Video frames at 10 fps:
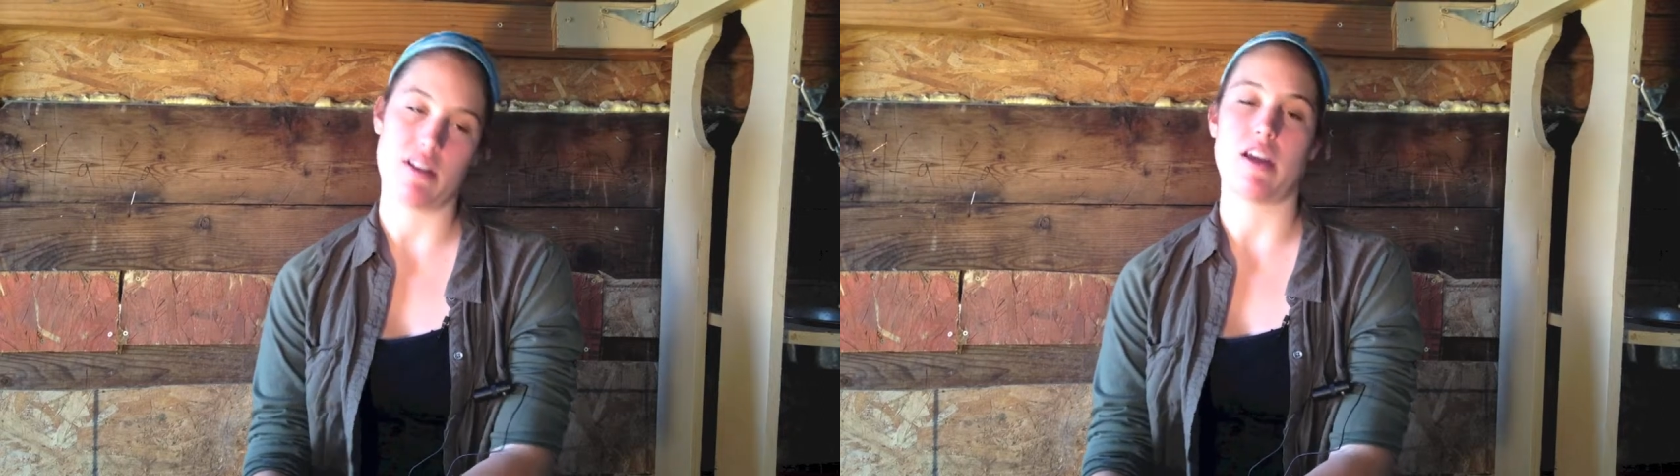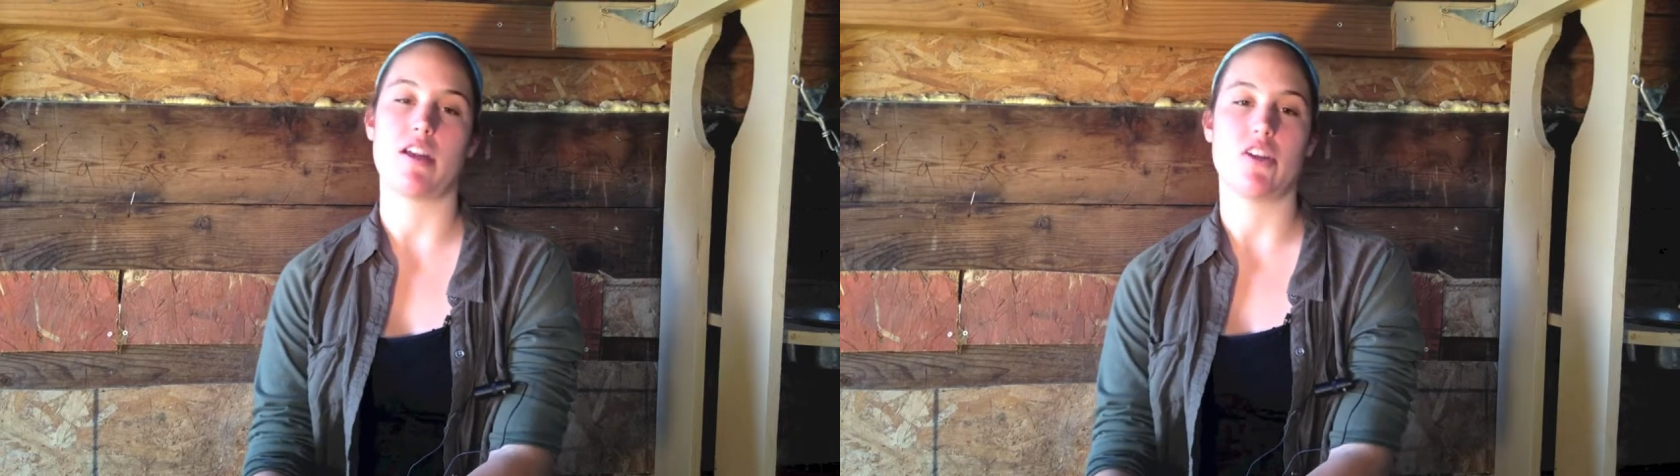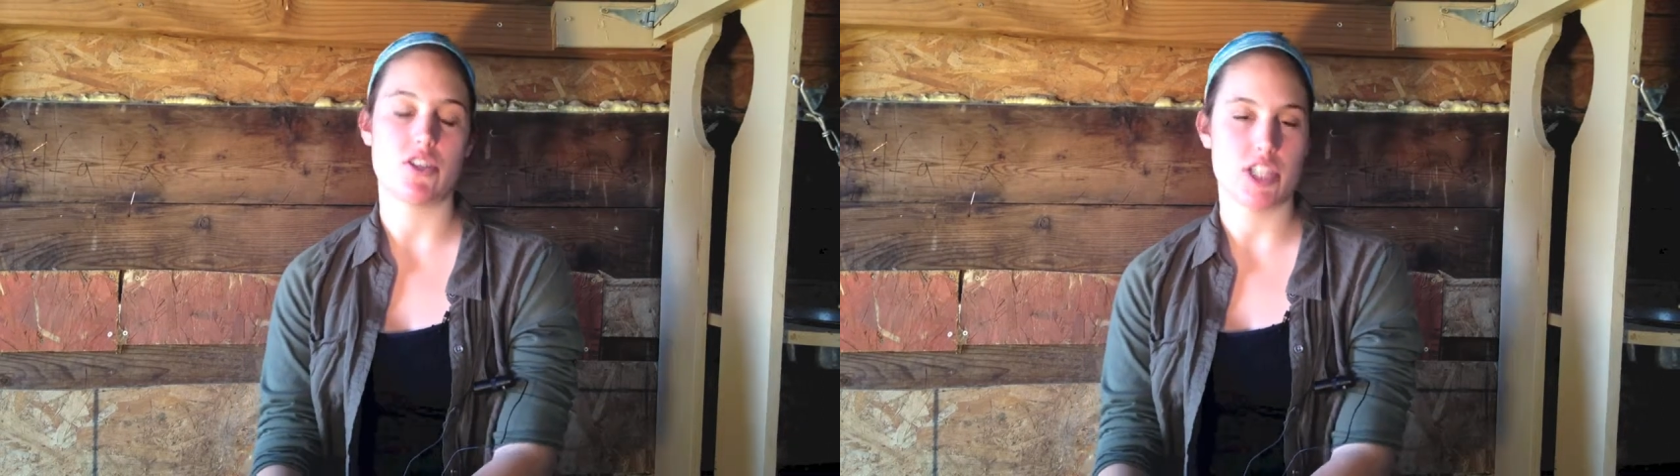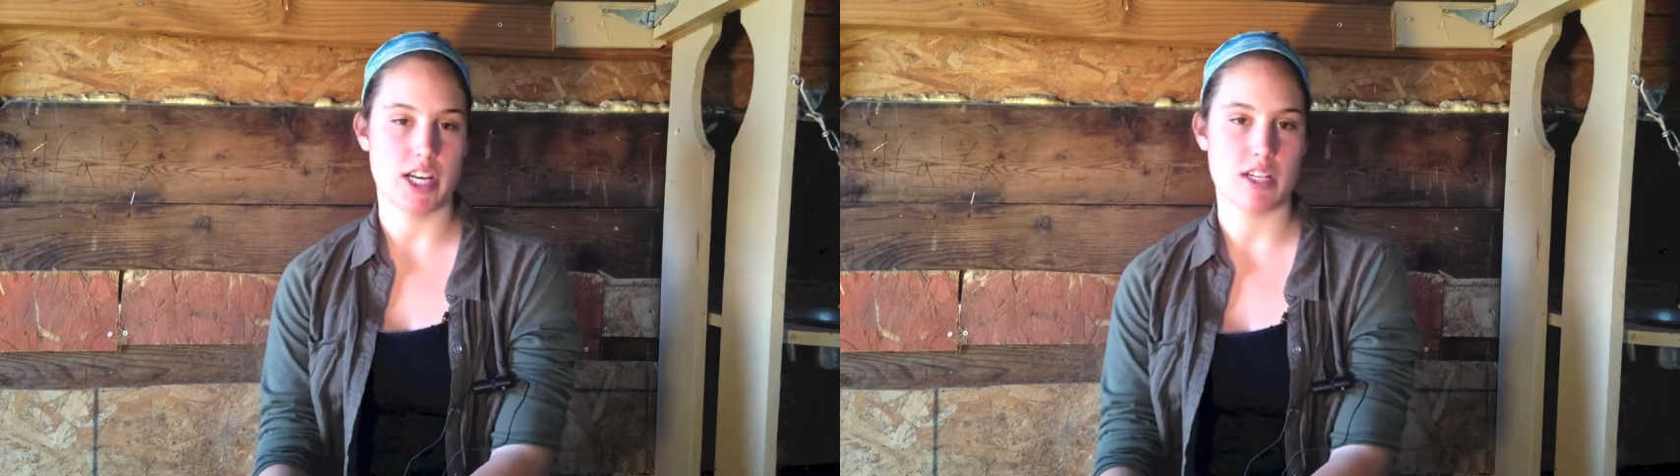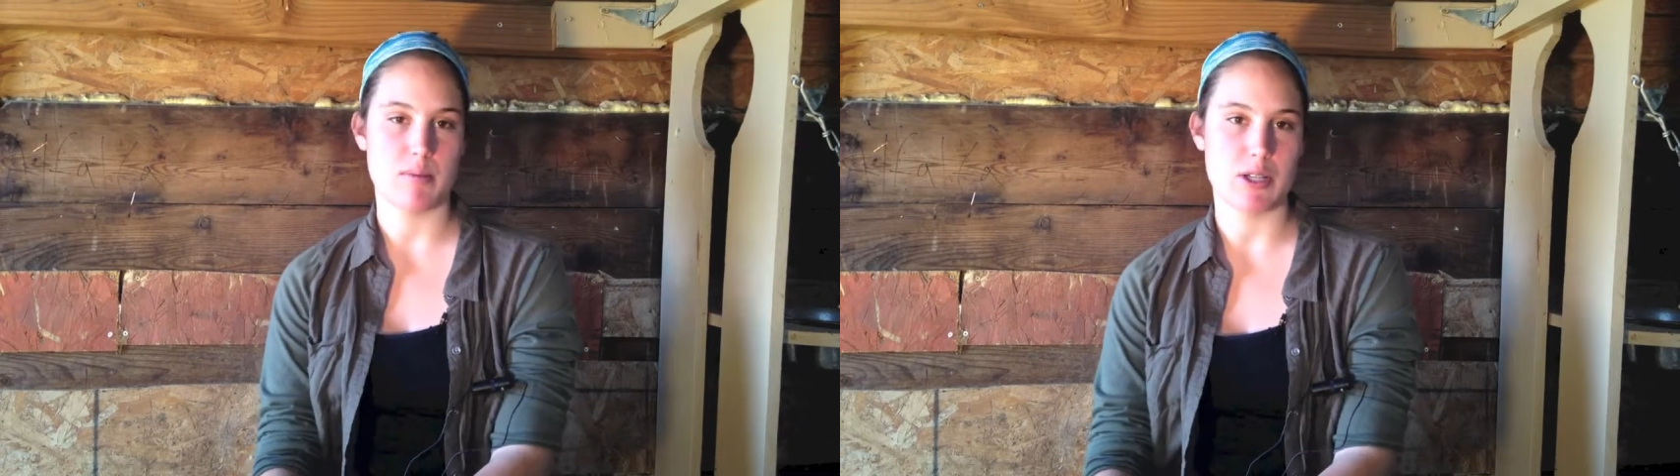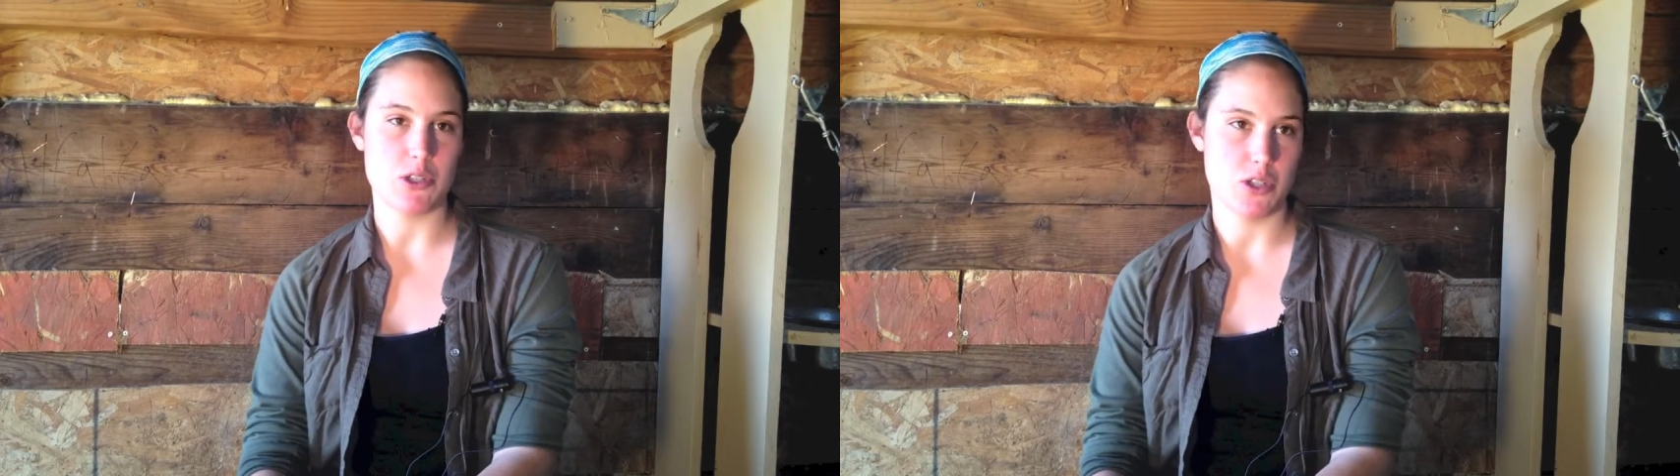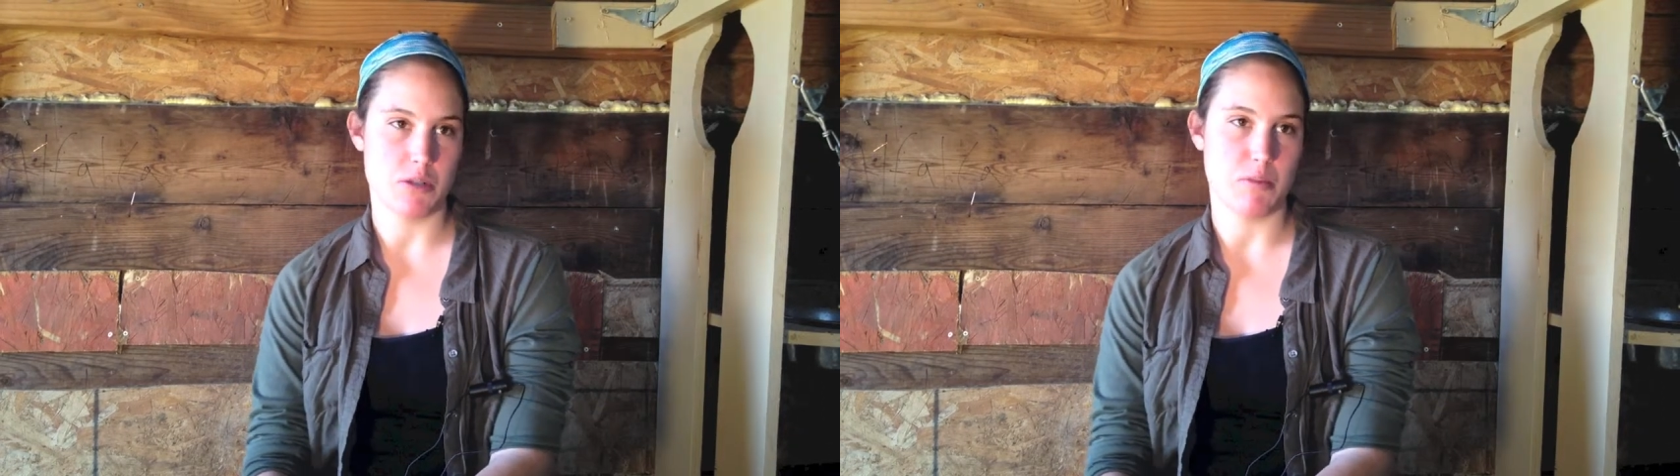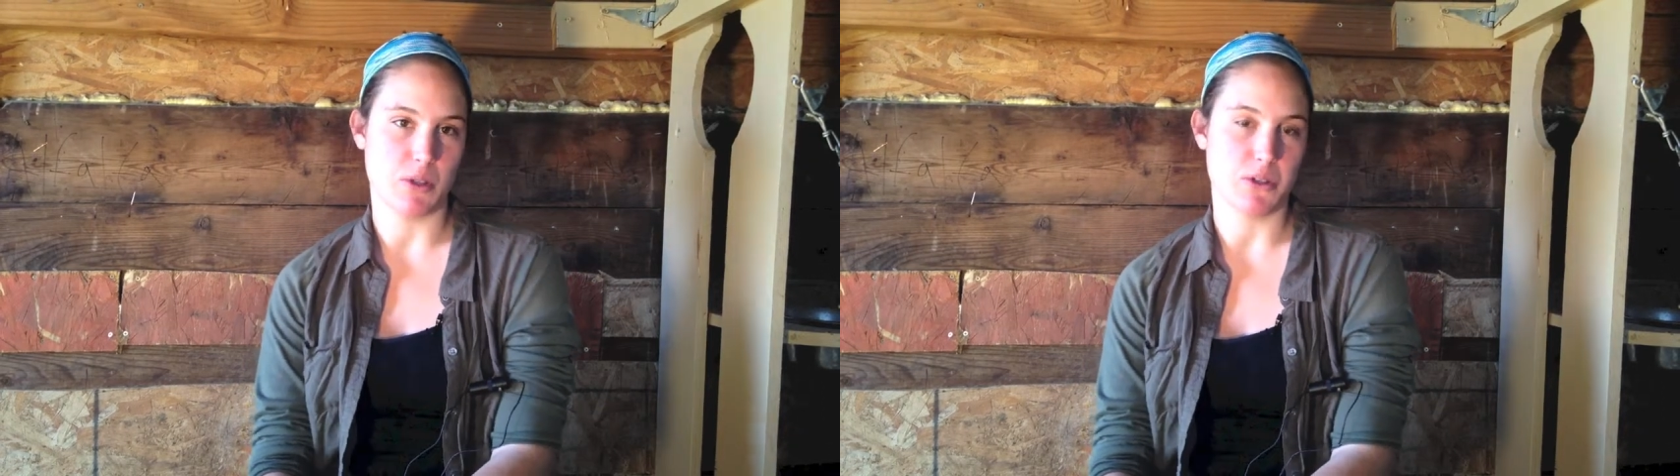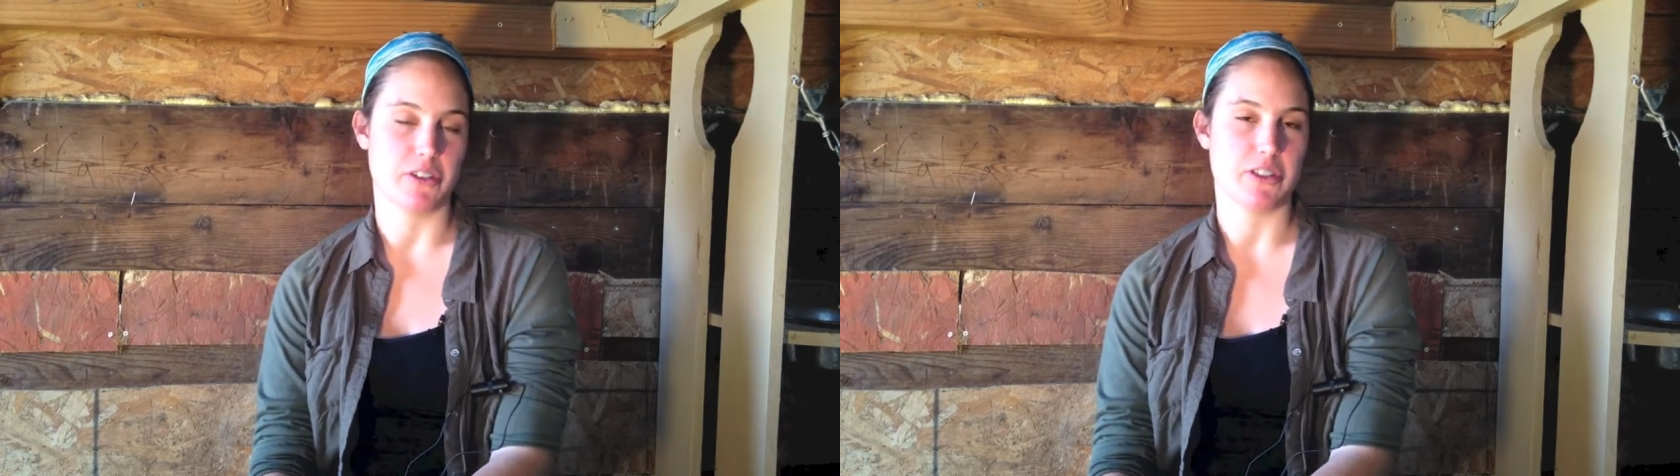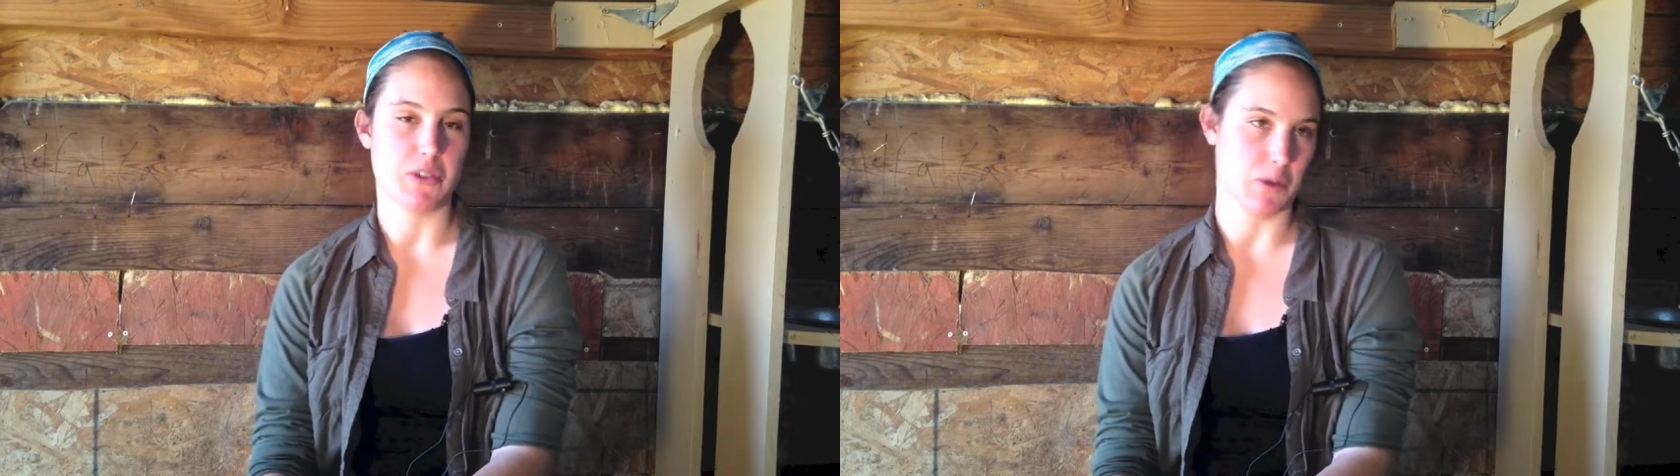and you check to make sure the milk
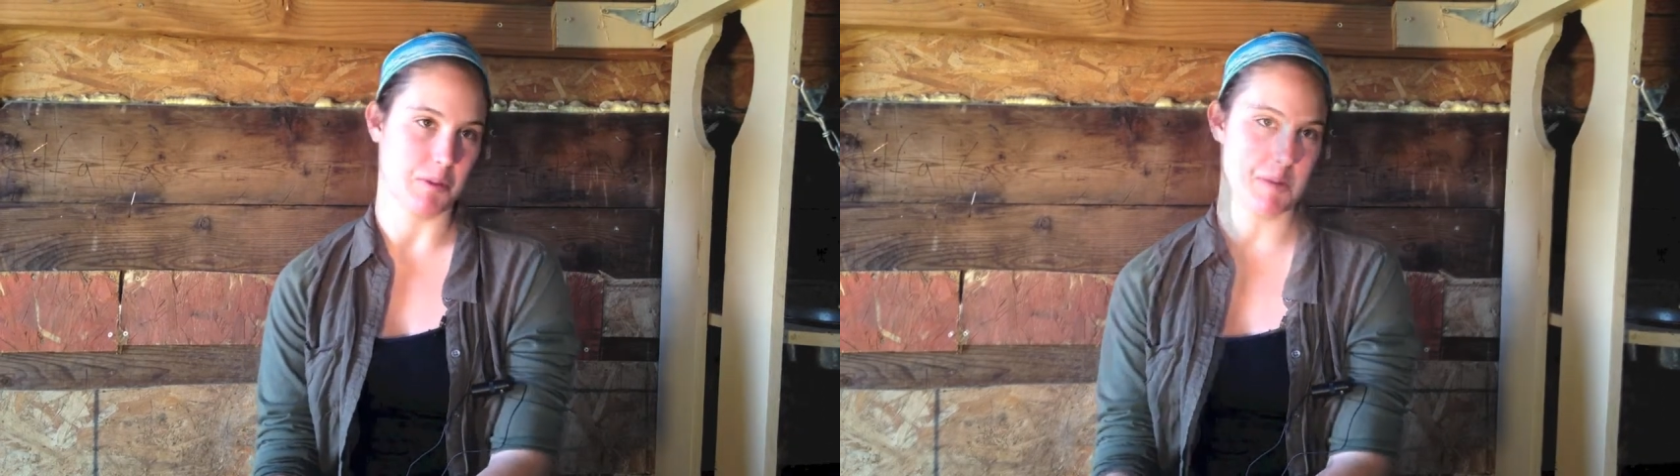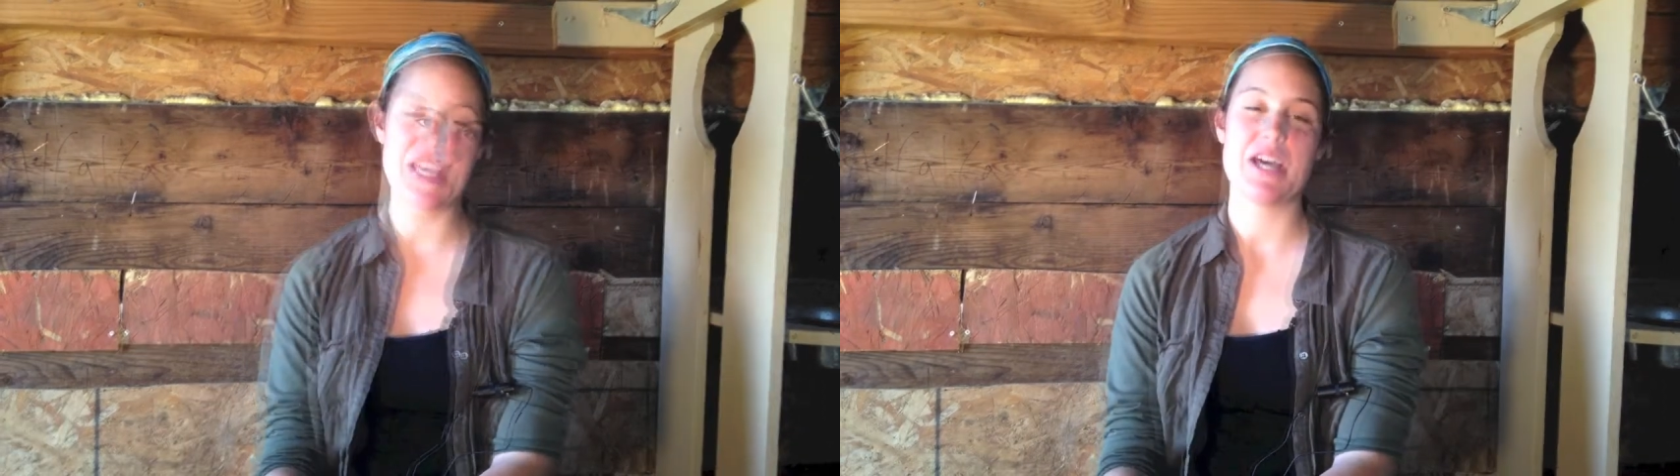looks normal.